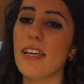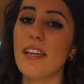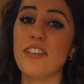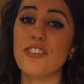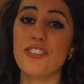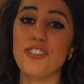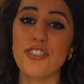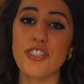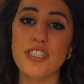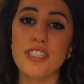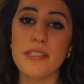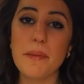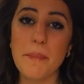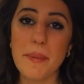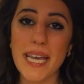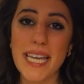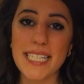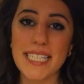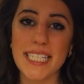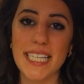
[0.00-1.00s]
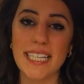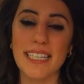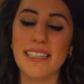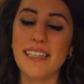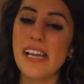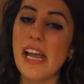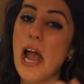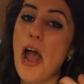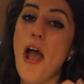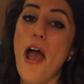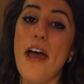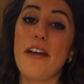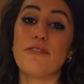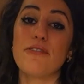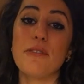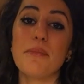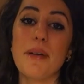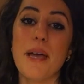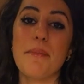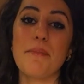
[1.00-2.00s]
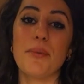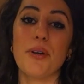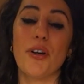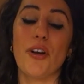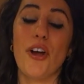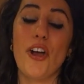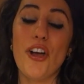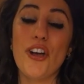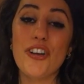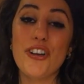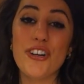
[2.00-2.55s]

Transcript: It's just amazing. And remember,